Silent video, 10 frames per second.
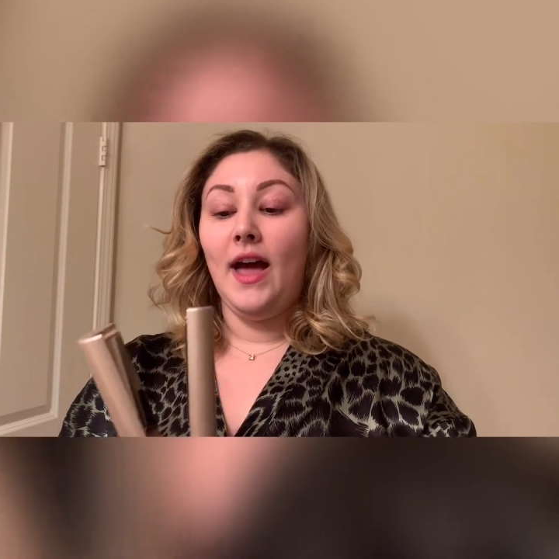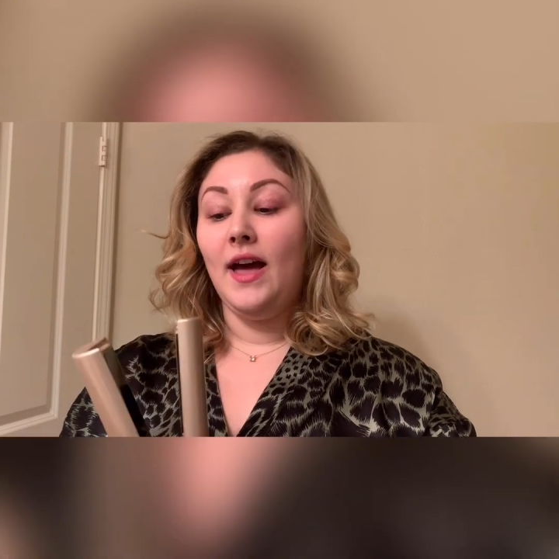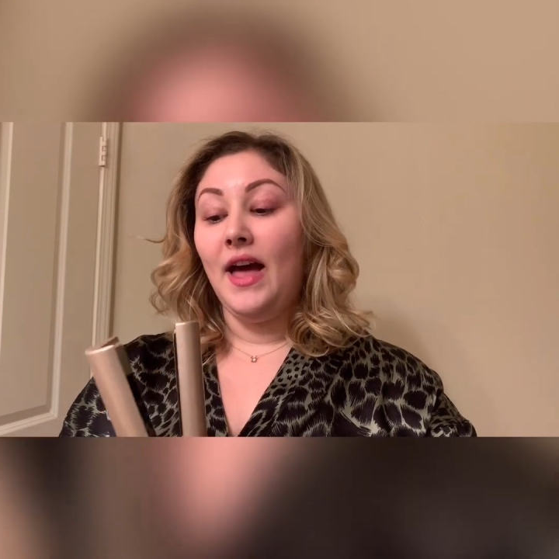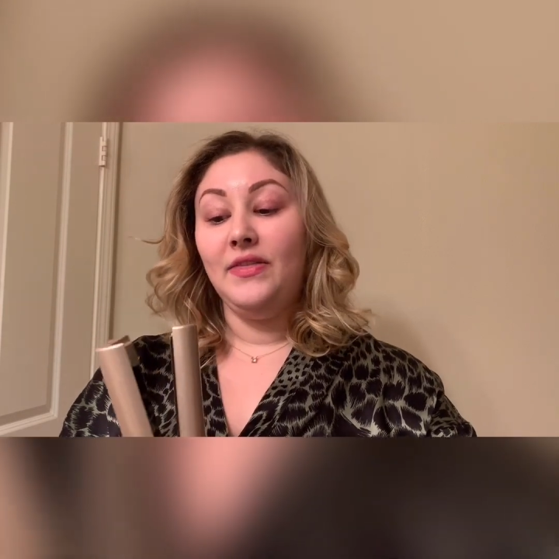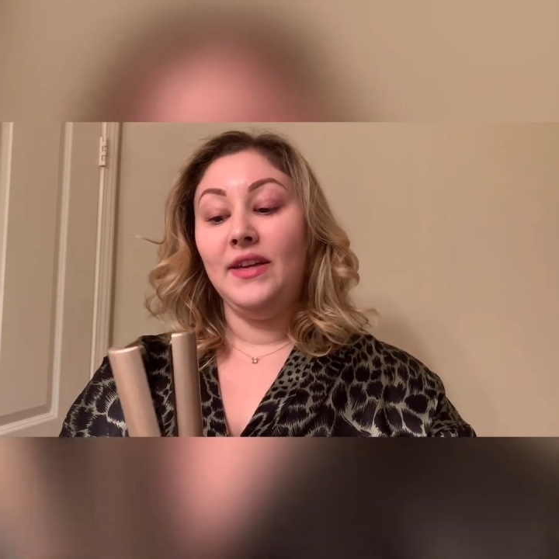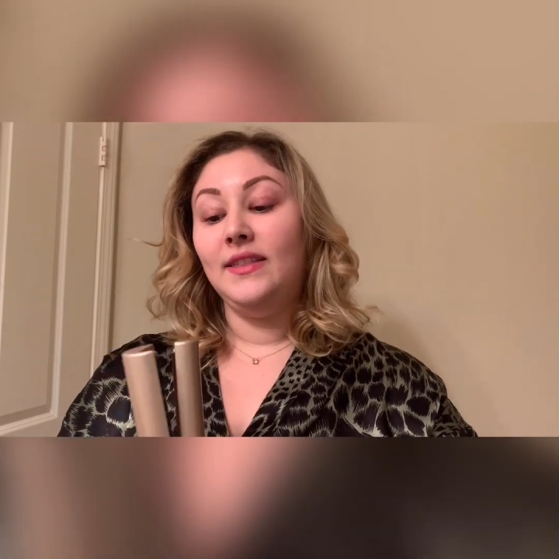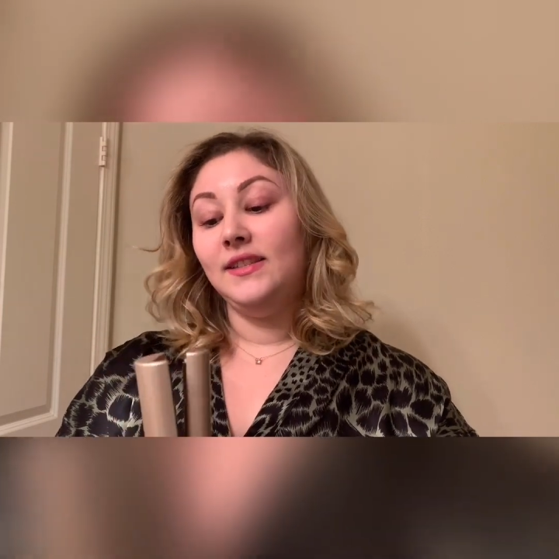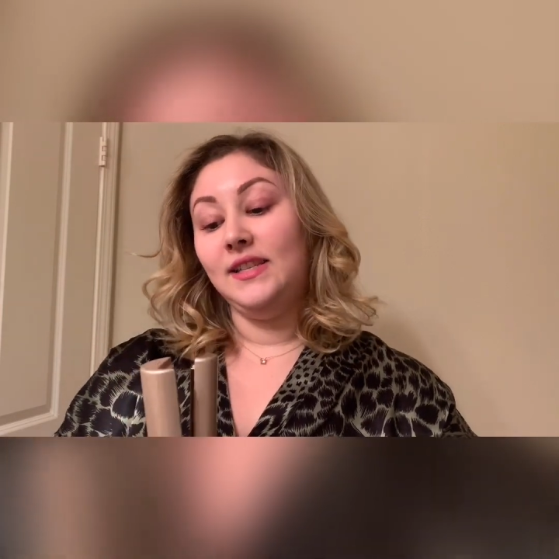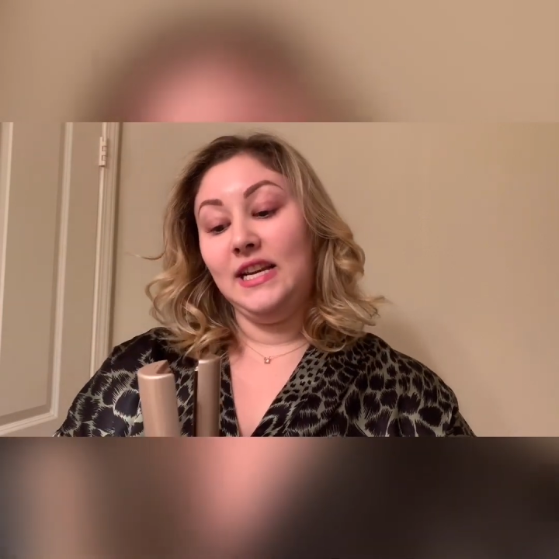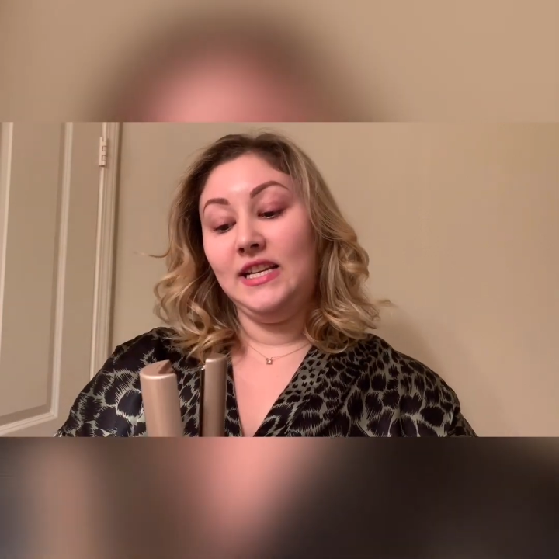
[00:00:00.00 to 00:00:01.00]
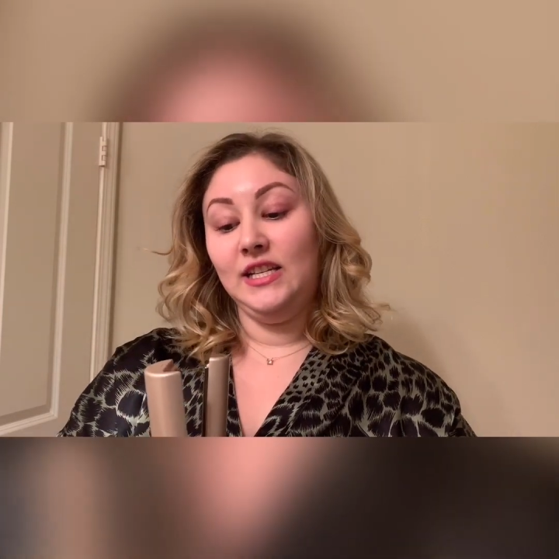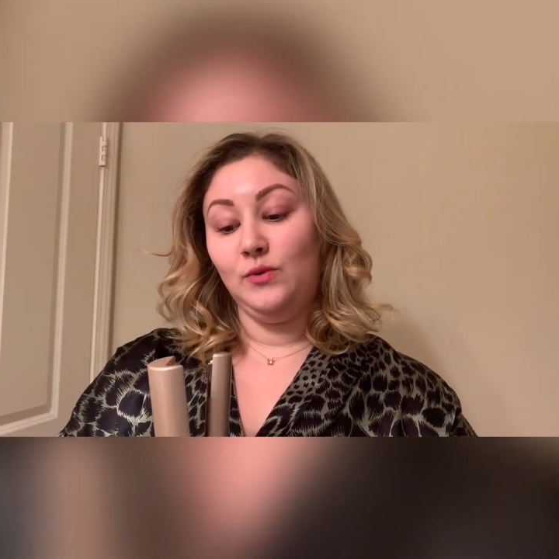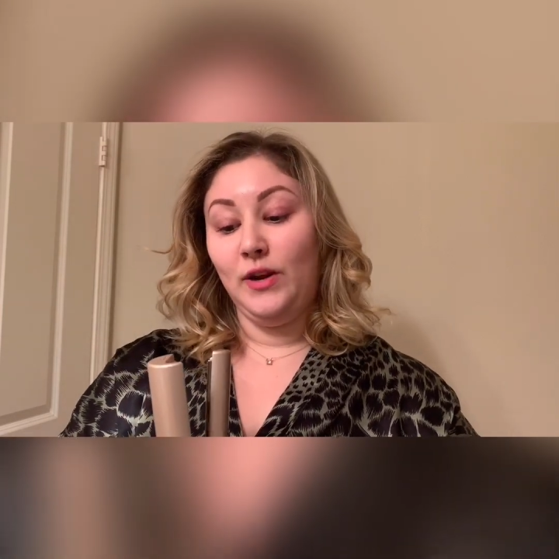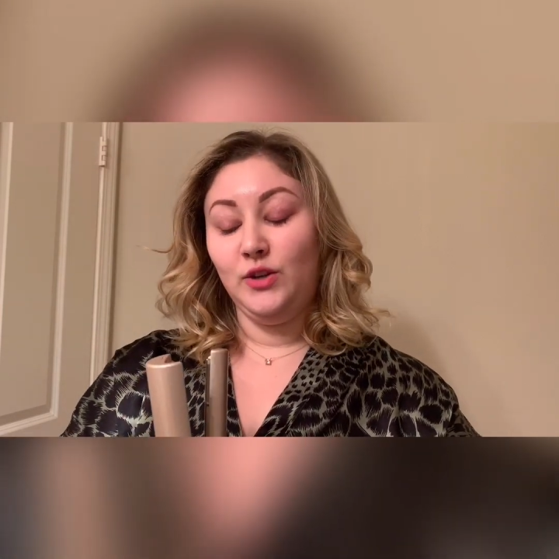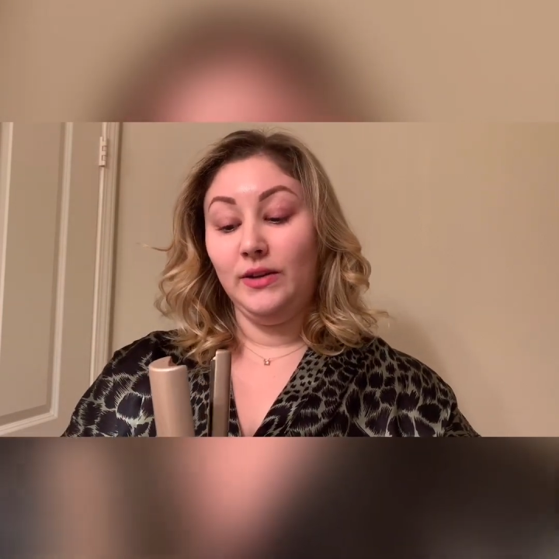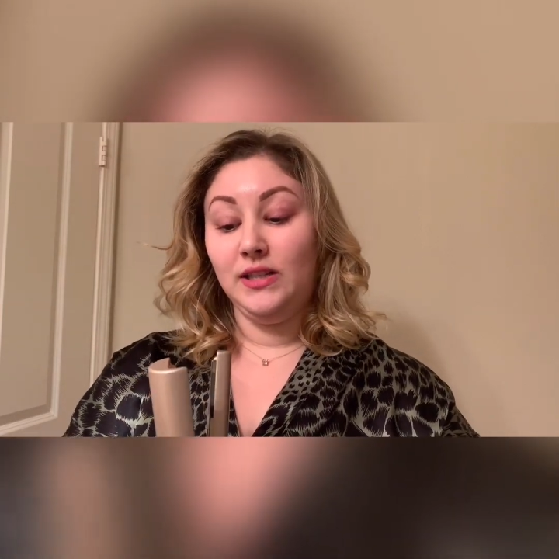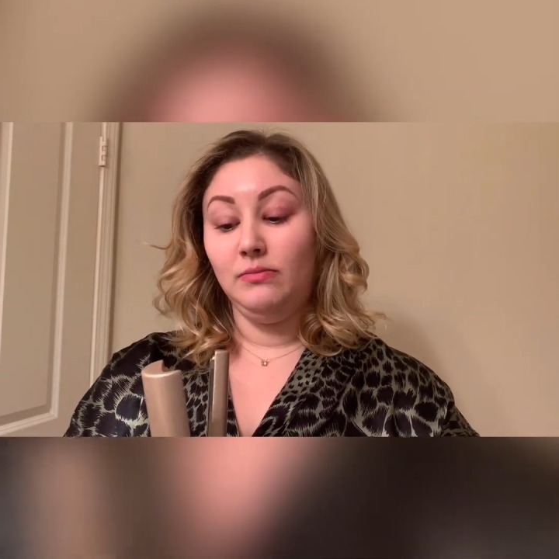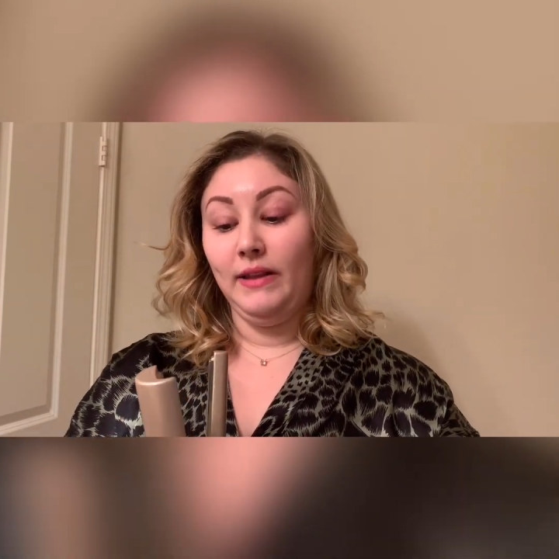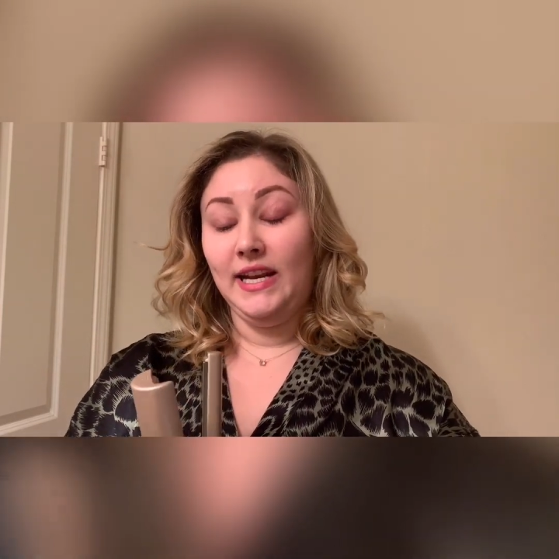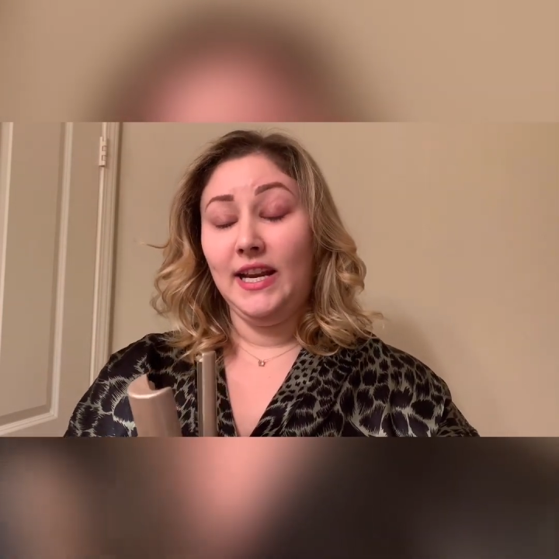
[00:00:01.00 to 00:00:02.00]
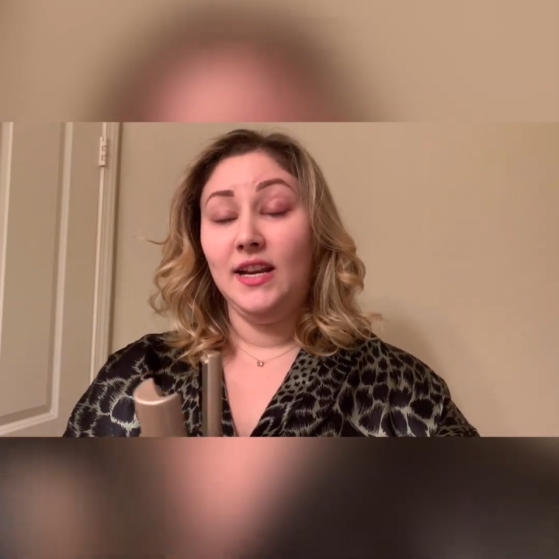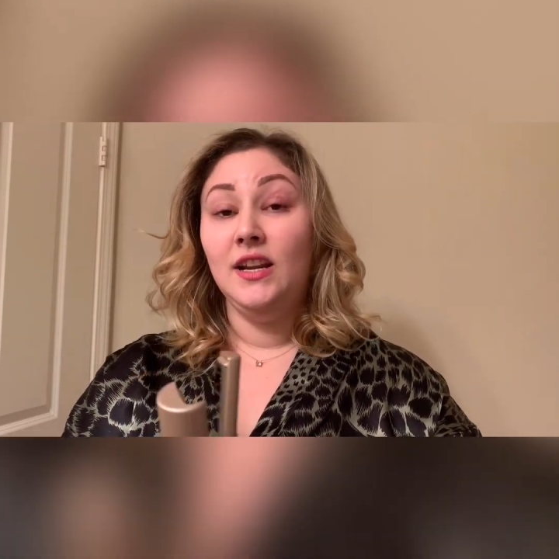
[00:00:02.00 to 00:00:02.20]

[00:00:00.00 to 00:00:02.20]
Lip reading: I think that's the easiest way to explain it.